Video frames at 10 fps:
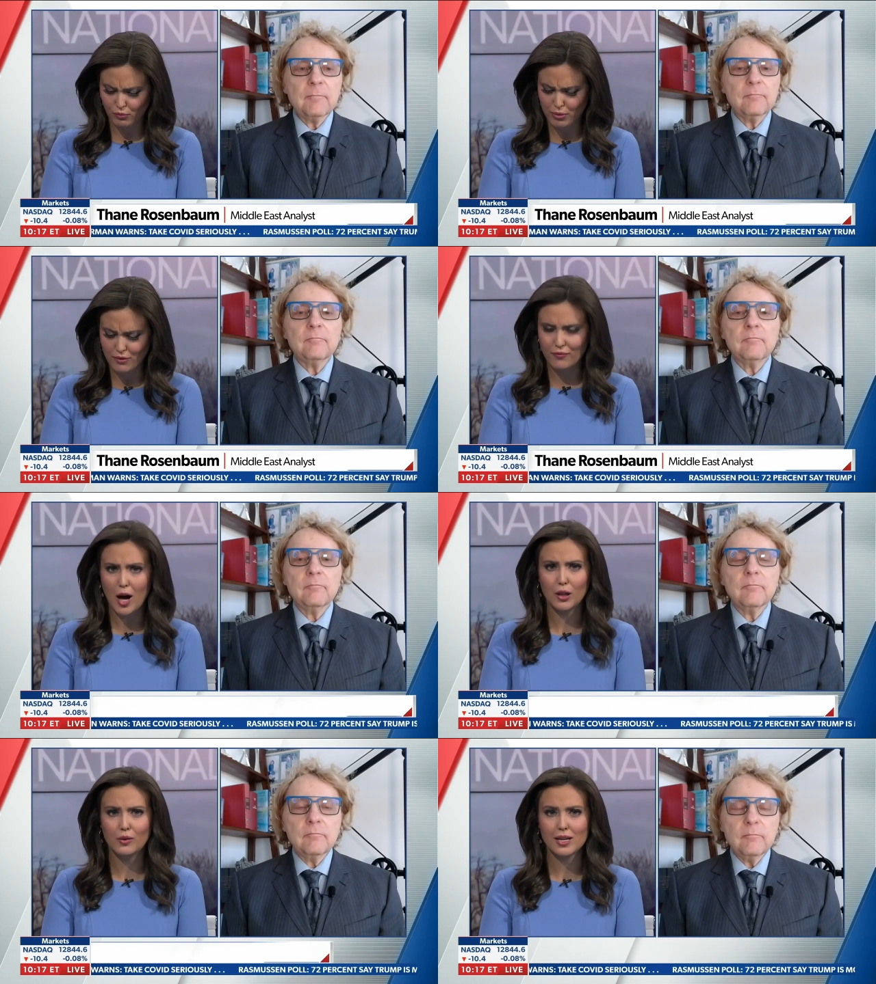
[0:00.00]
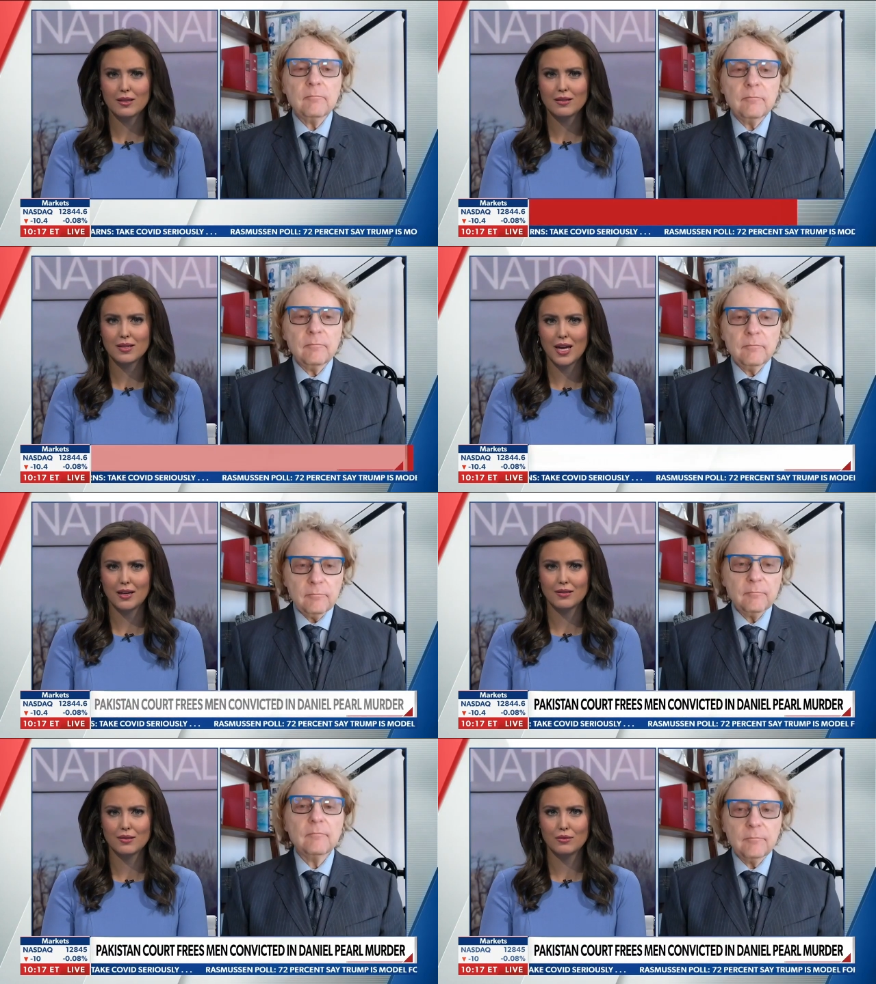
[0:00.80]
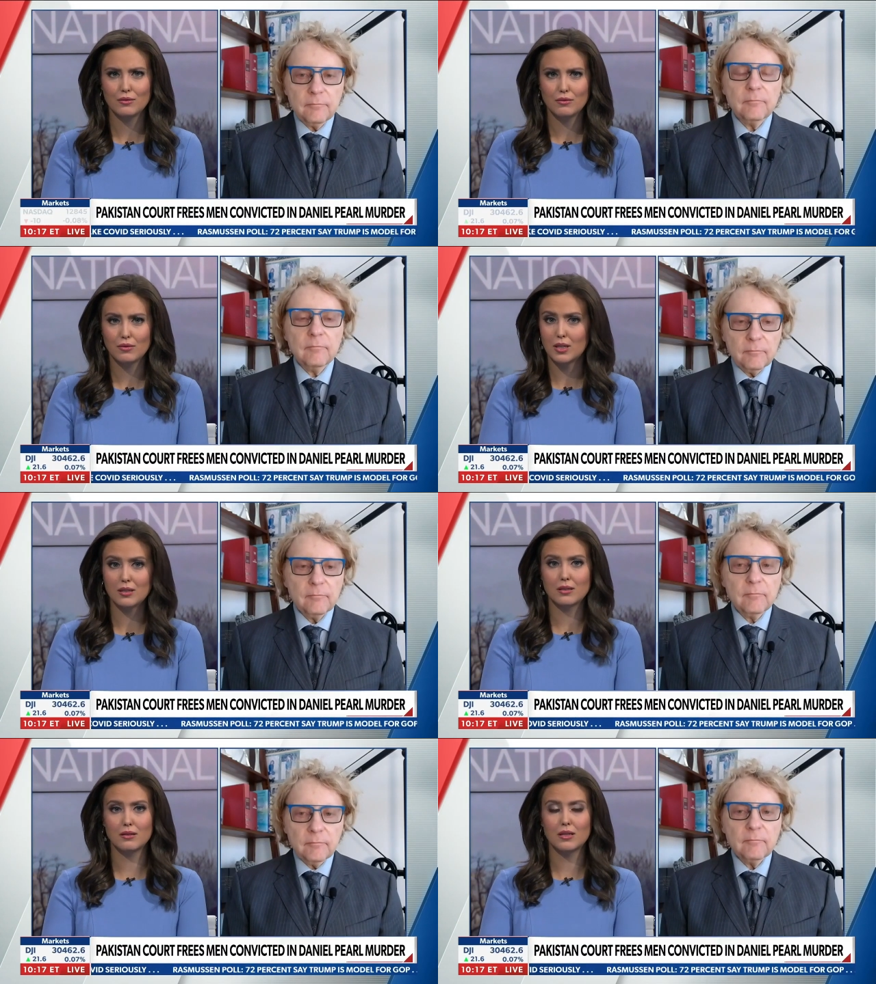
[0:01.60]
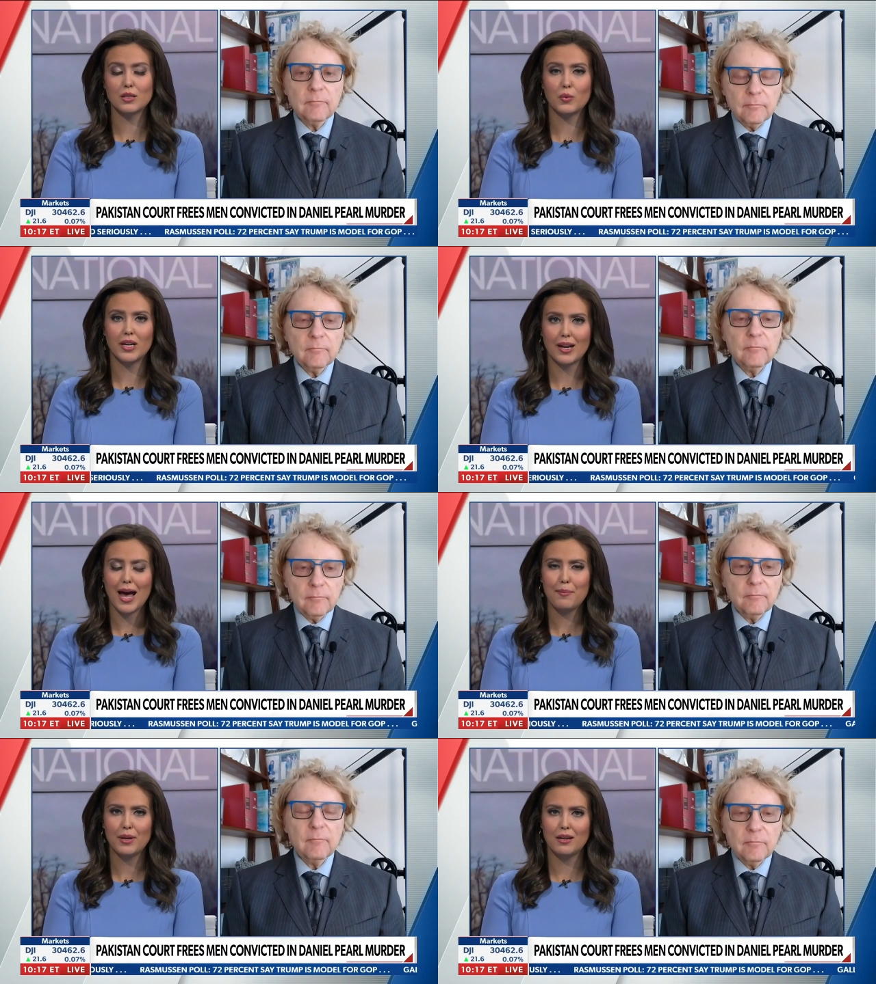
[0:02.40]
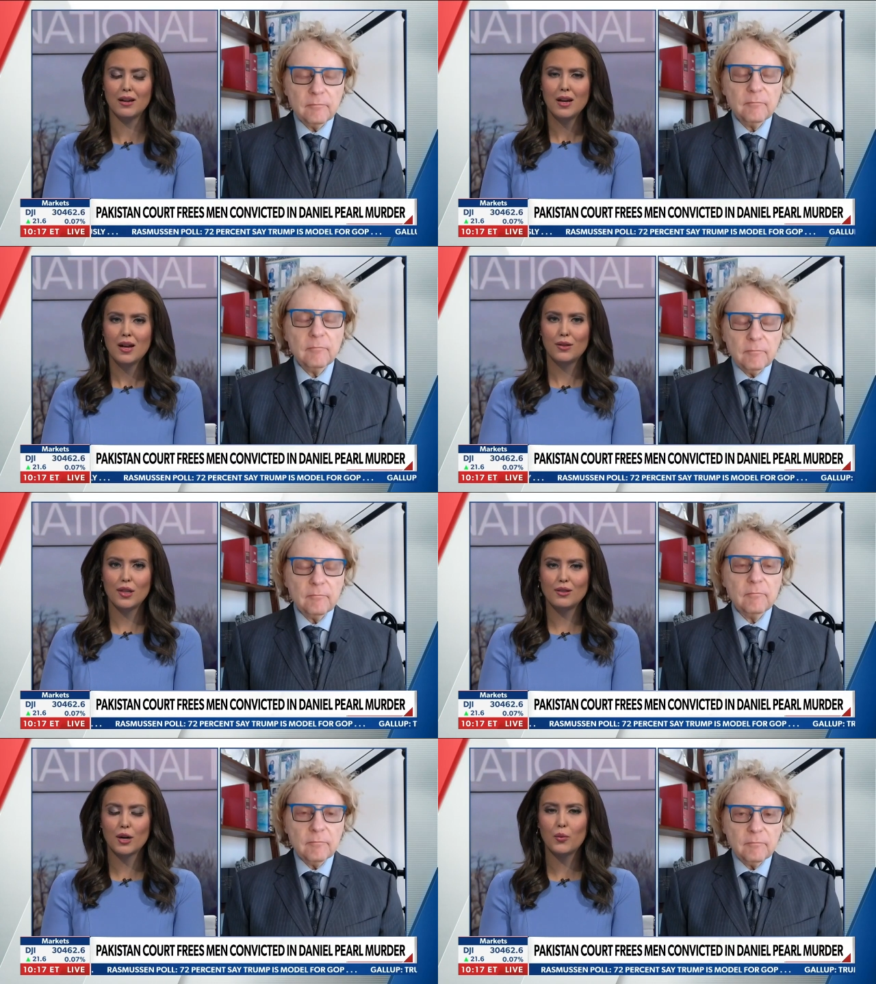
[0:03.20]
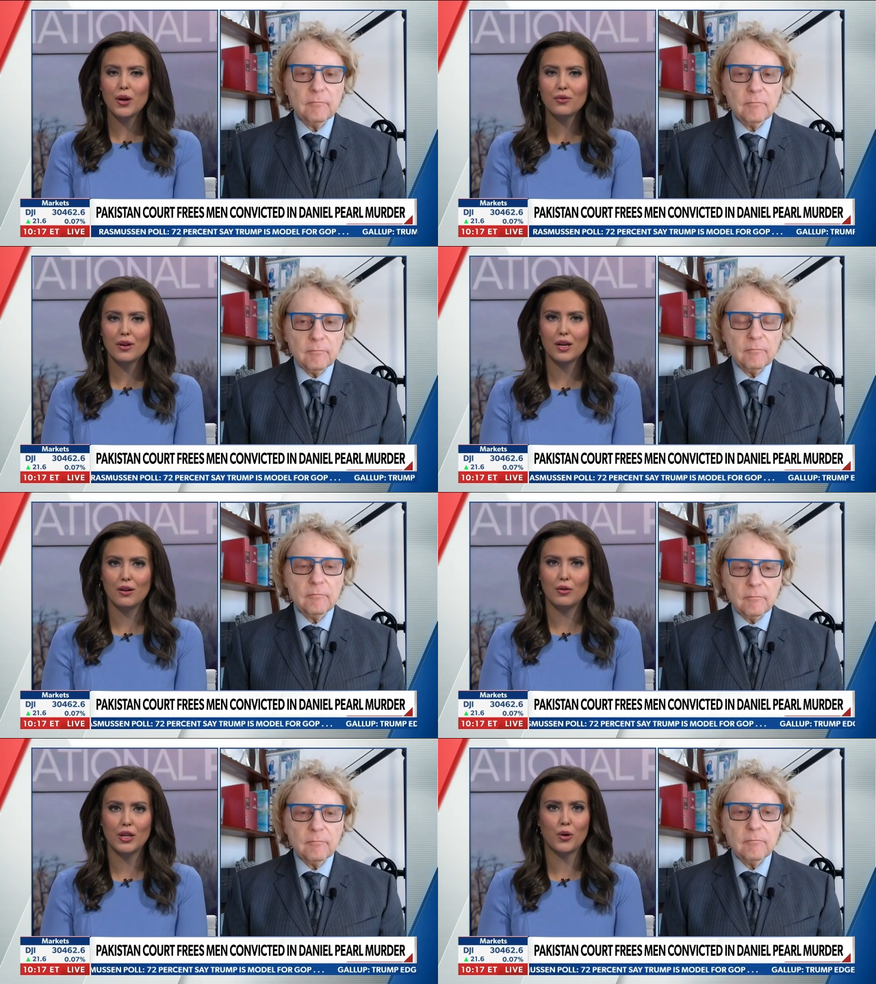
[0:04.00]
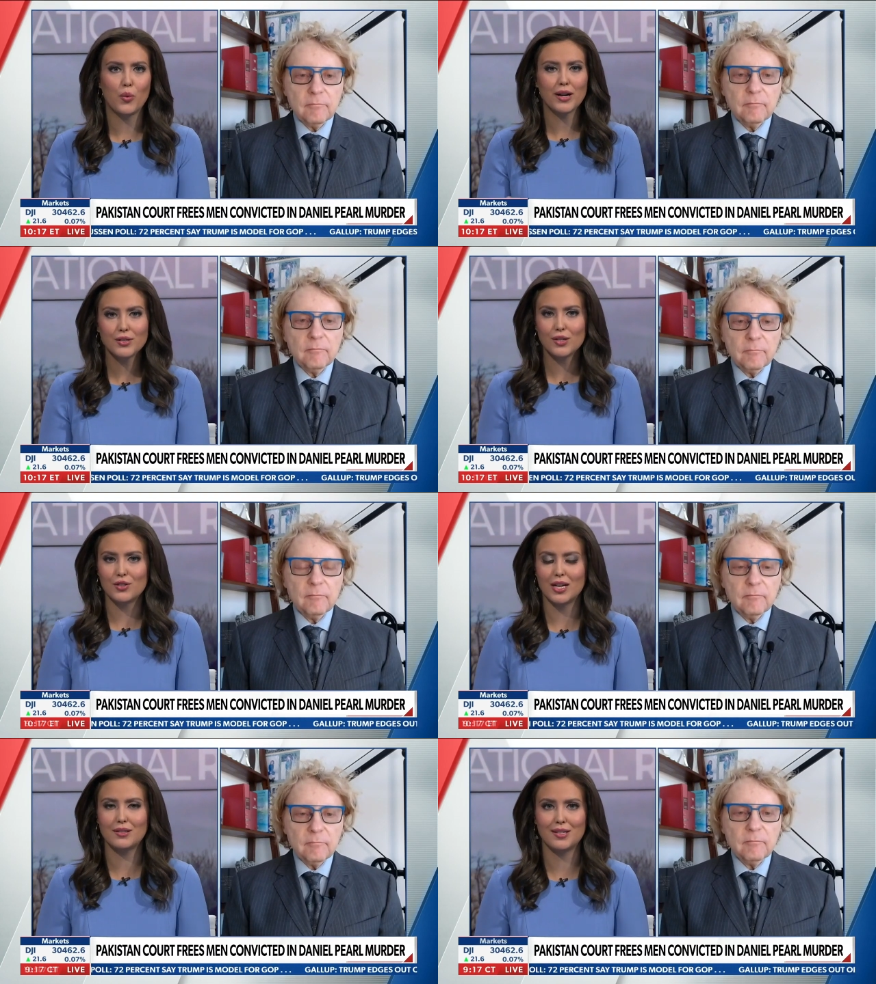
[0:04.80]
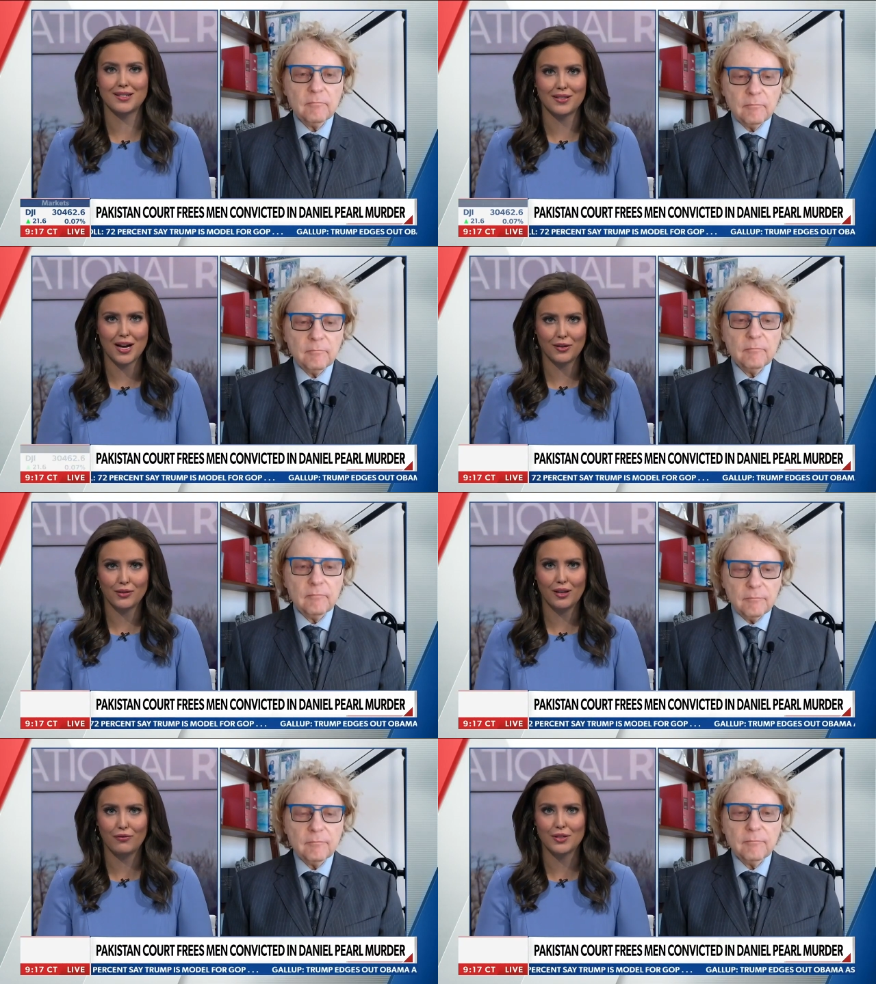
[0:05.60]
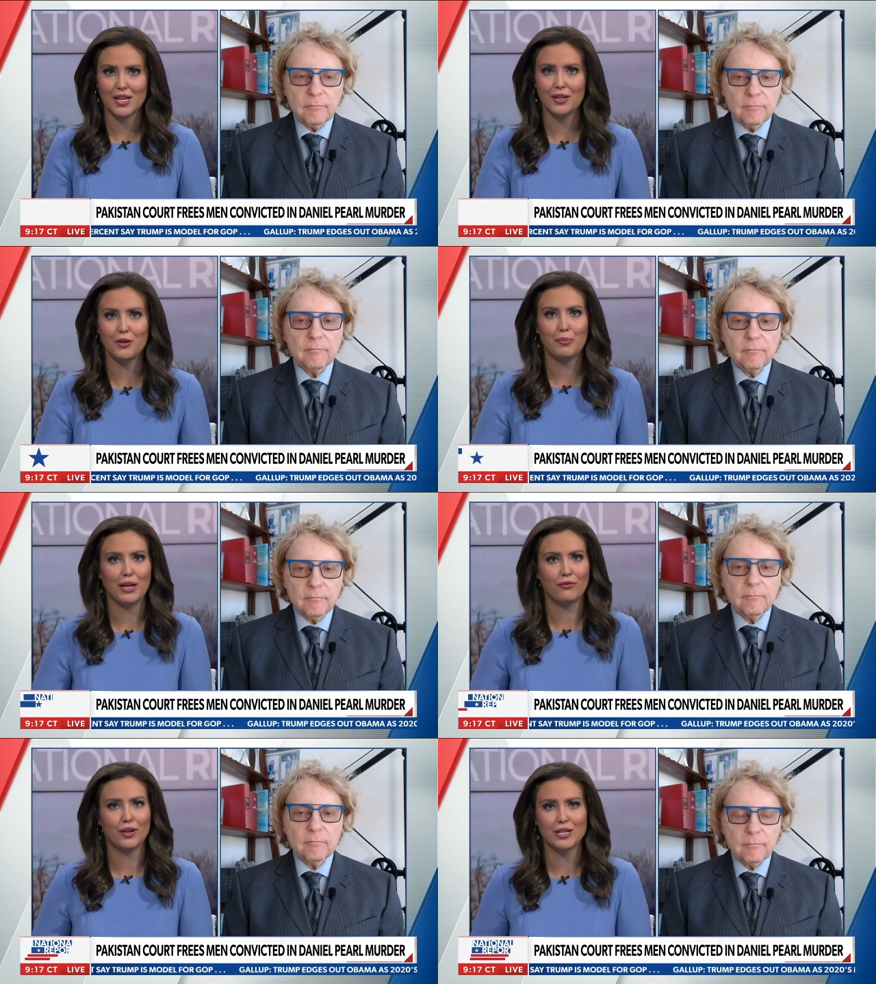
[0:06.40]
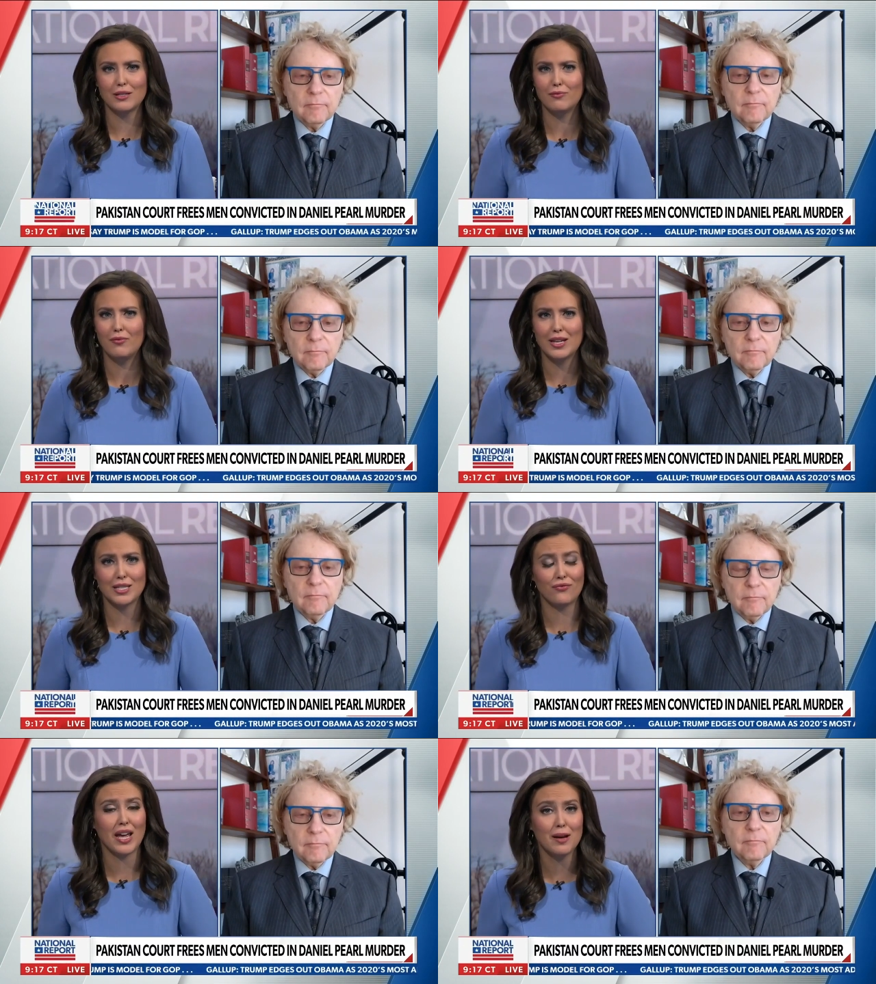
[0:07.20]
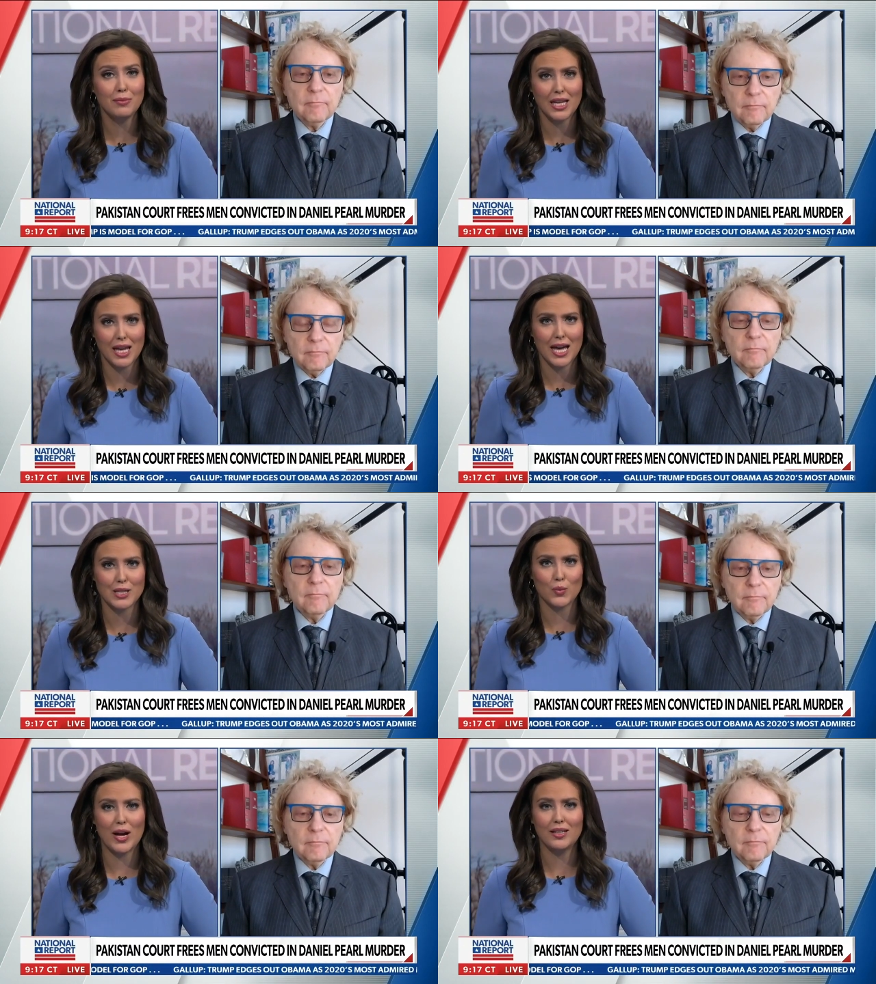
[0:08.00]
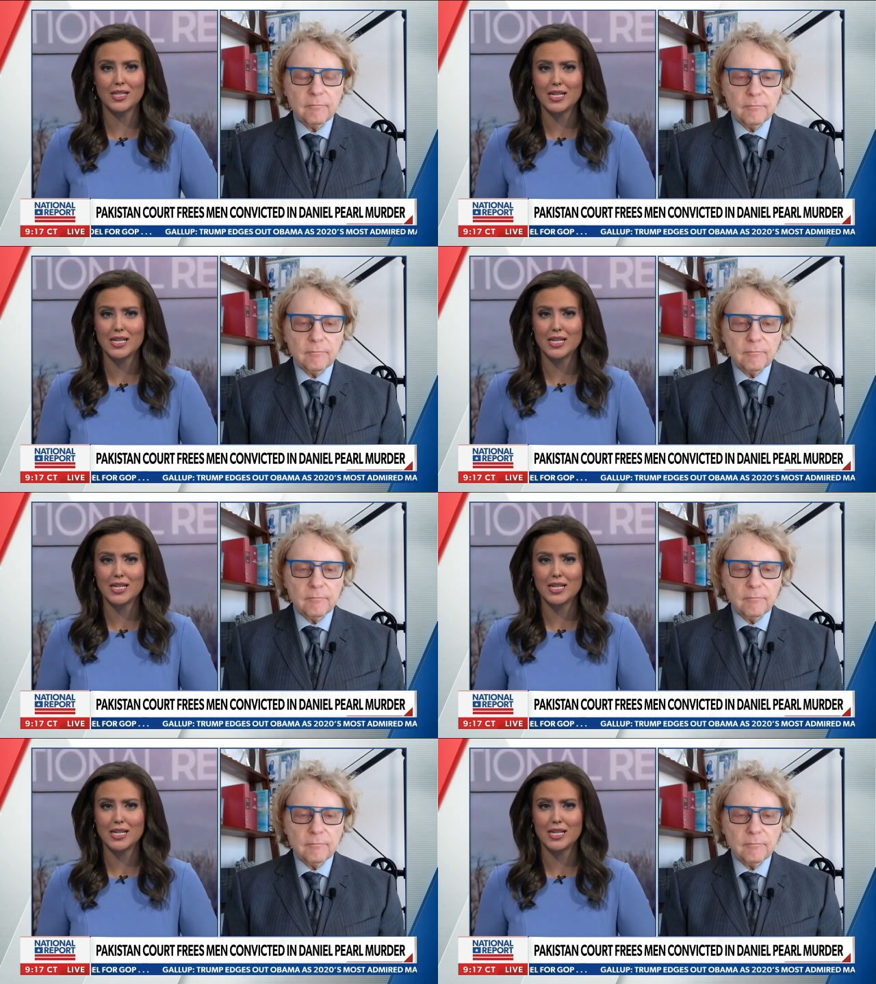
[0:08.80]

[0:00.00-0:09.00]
Speaker 1: been following this case since since when it happened. They're wondering, you know, where's the justice not only for Daniel but for his his family as well and